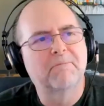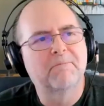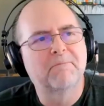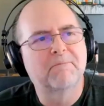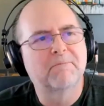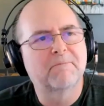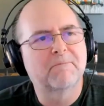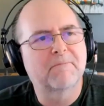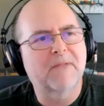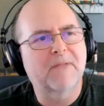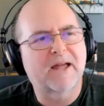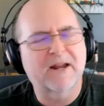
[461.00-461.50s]

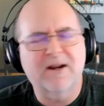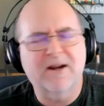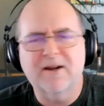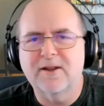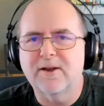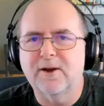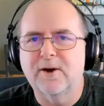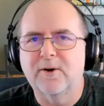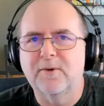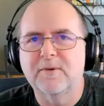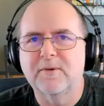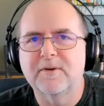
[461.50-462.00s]
Yeah, remember I
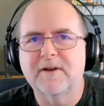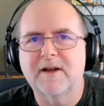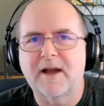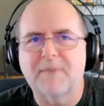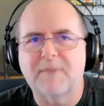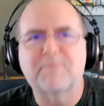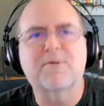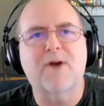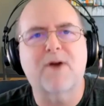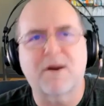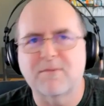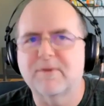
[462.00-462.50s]
don't know. Uh,
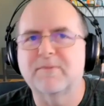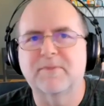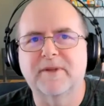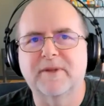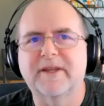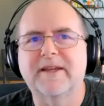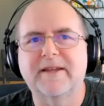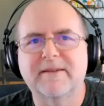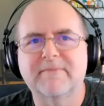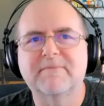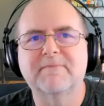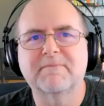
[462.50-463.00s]
probably.